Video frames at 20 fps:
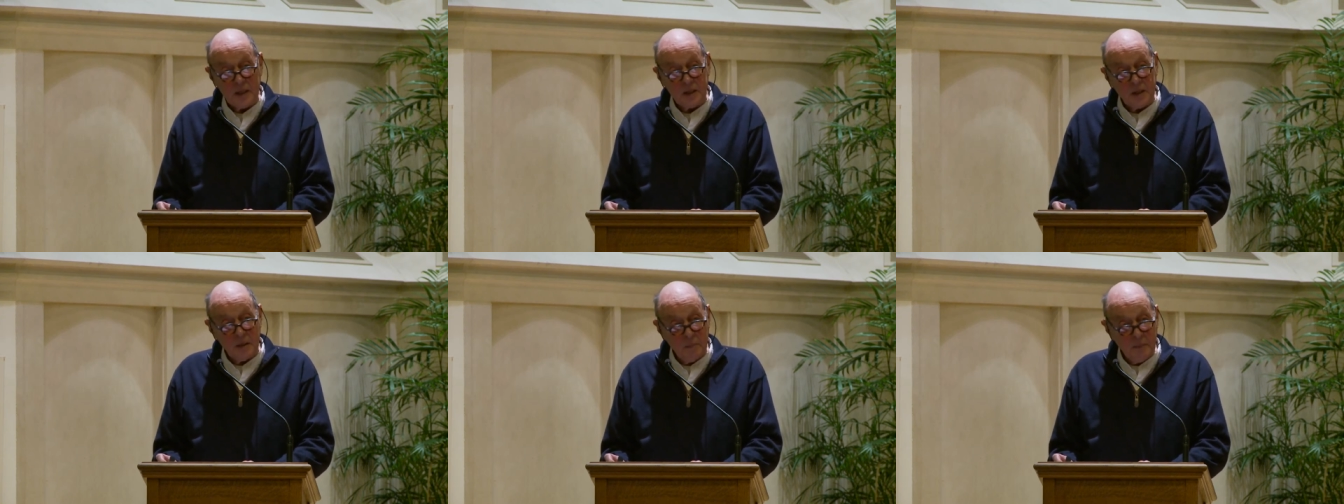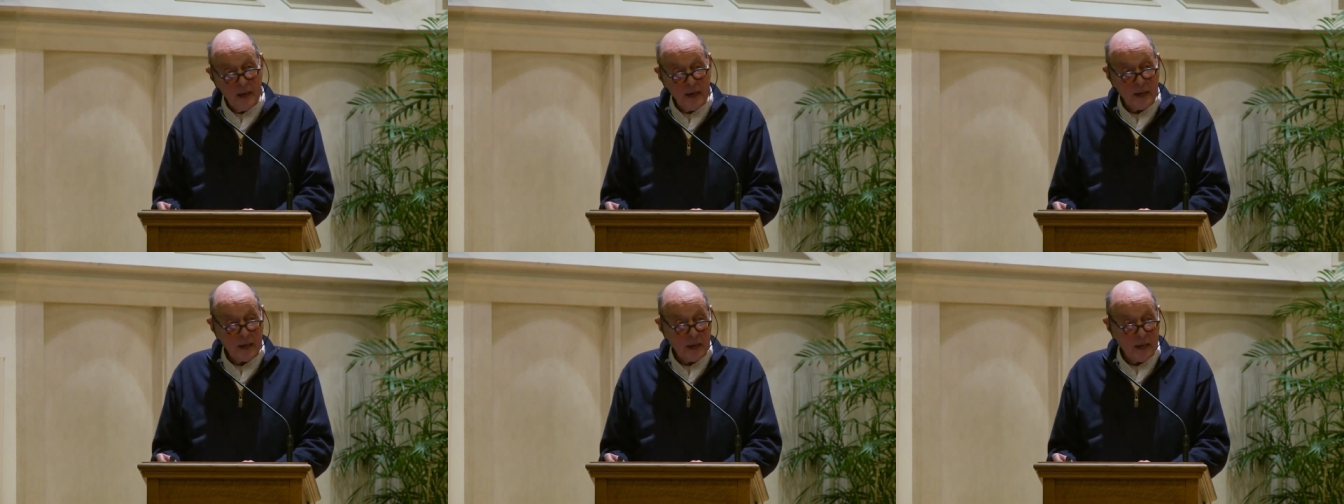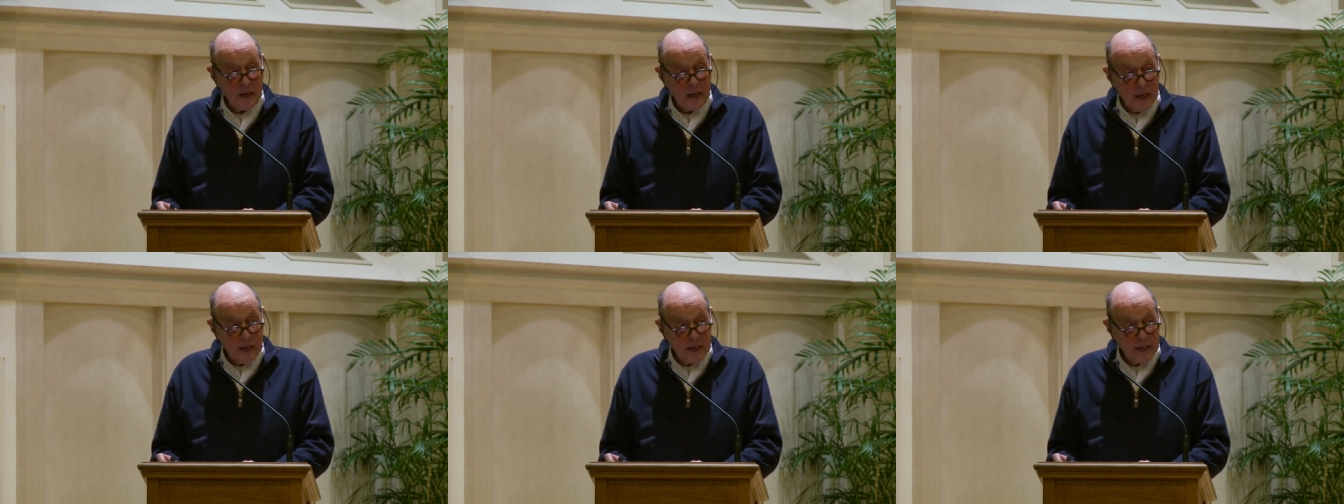to make
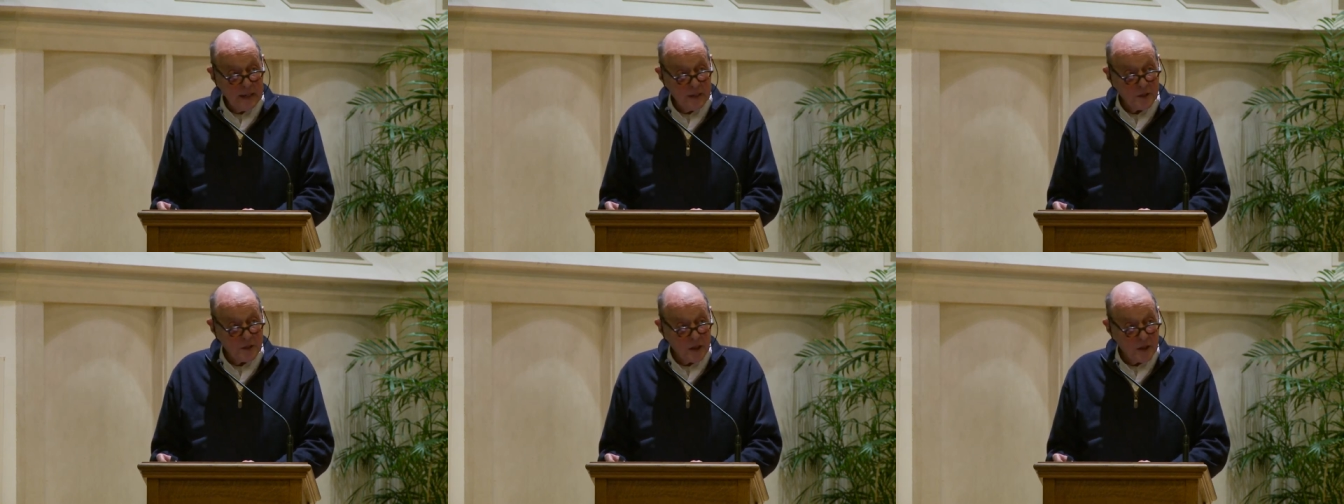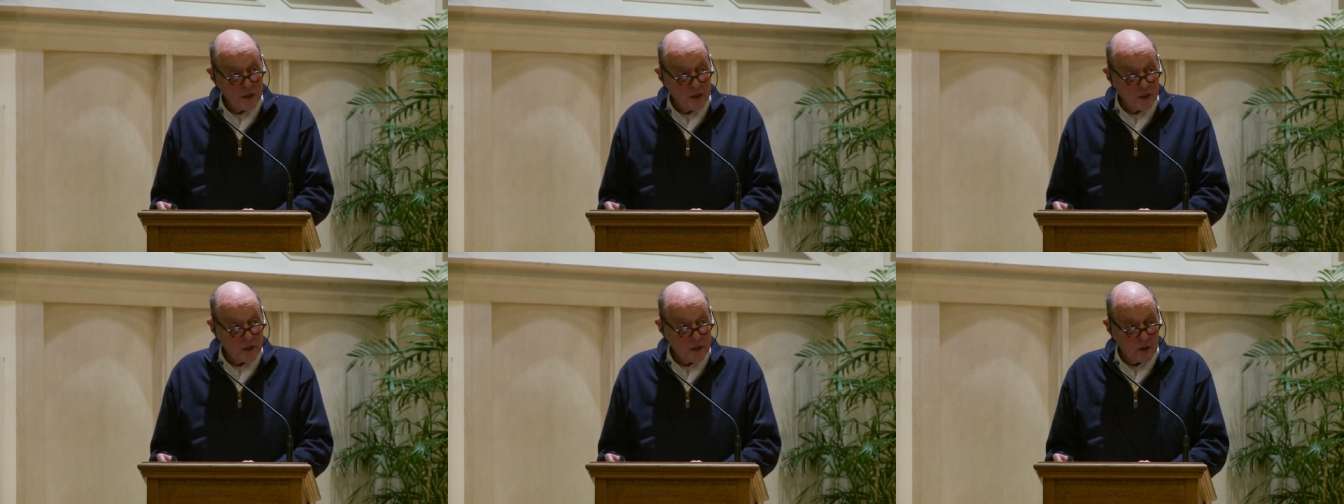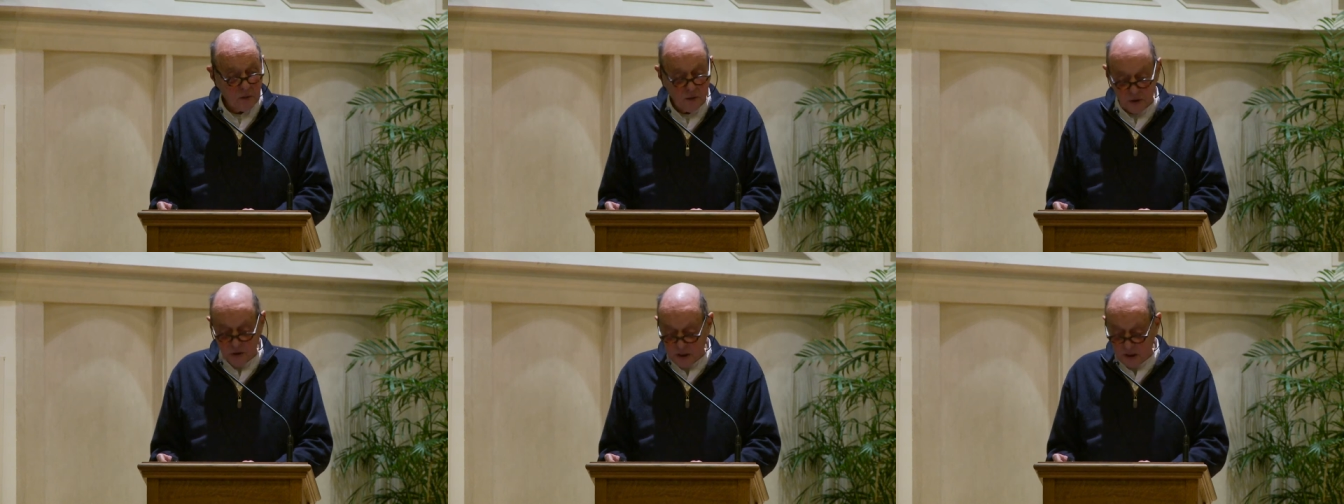any
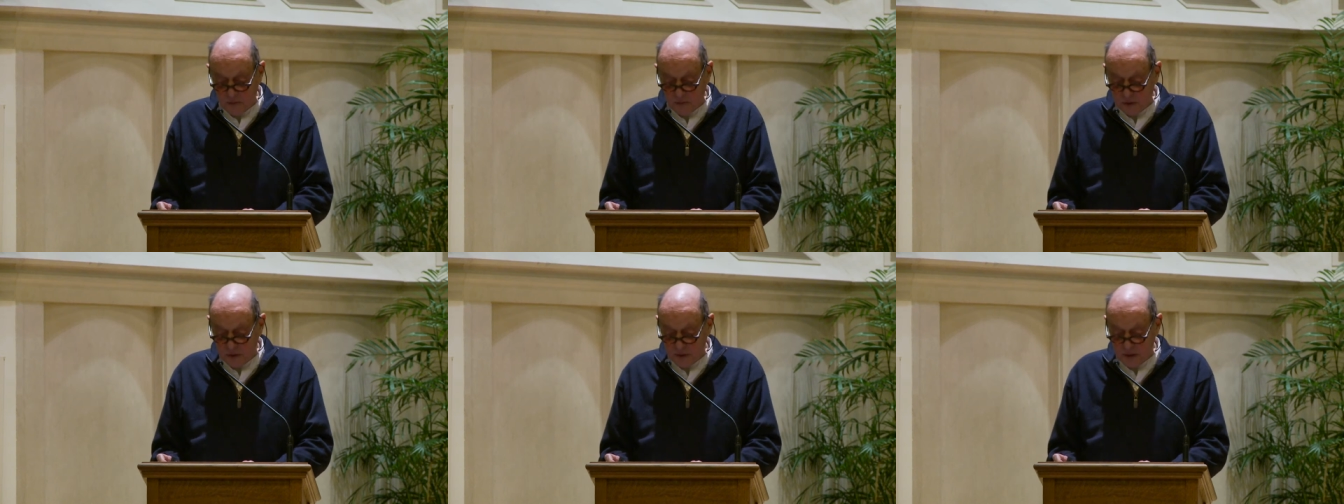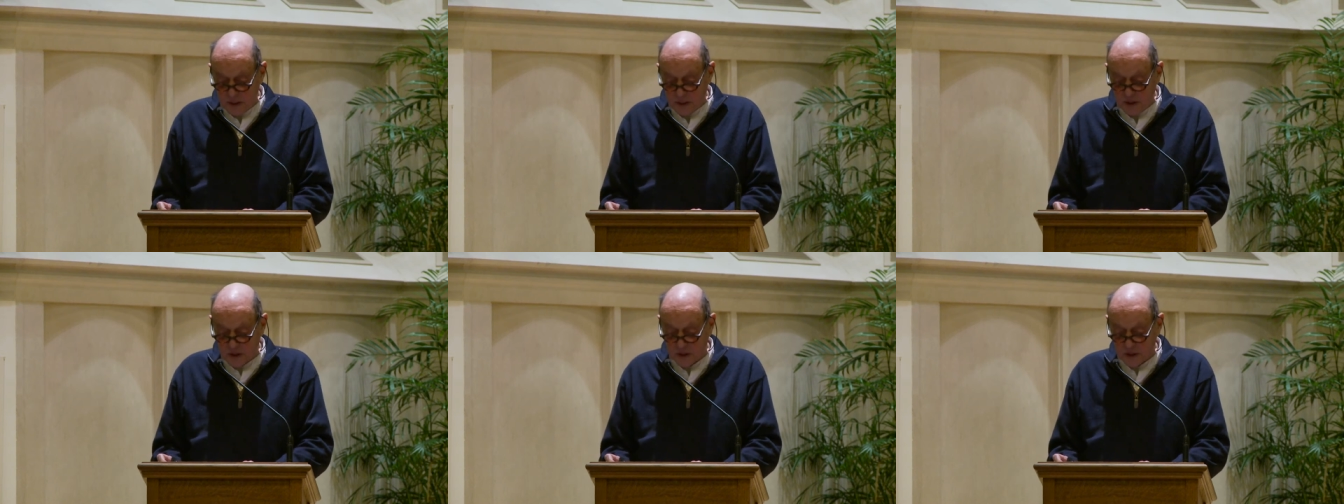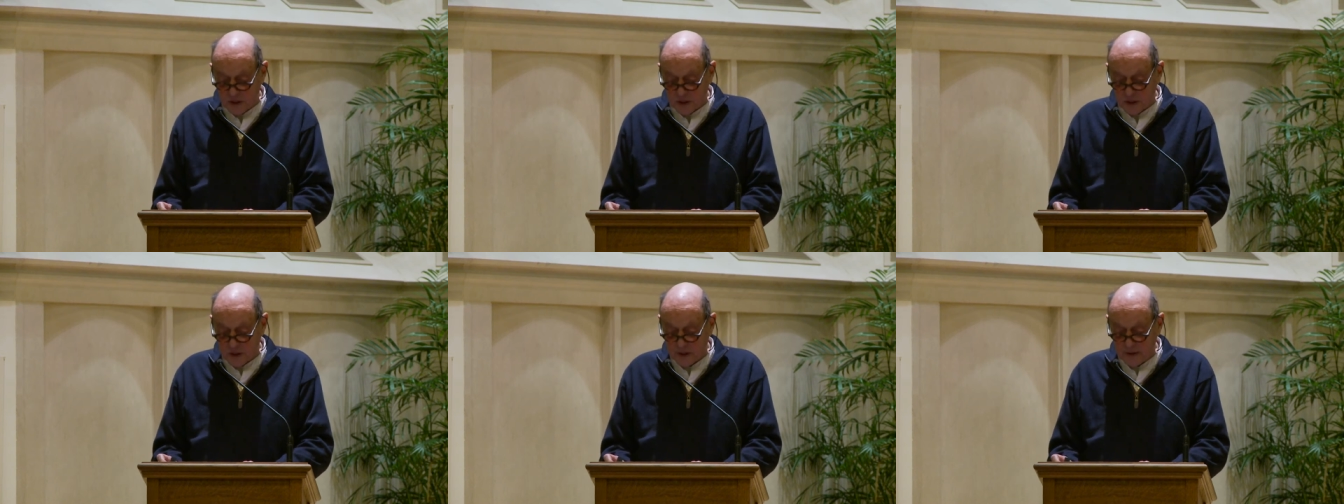statistical
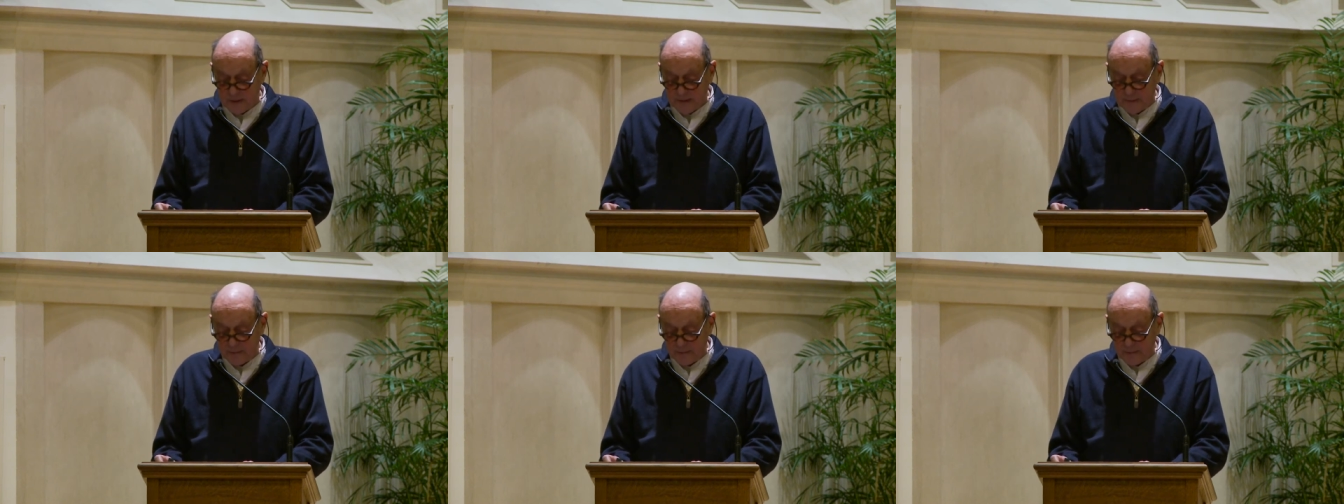generalizations.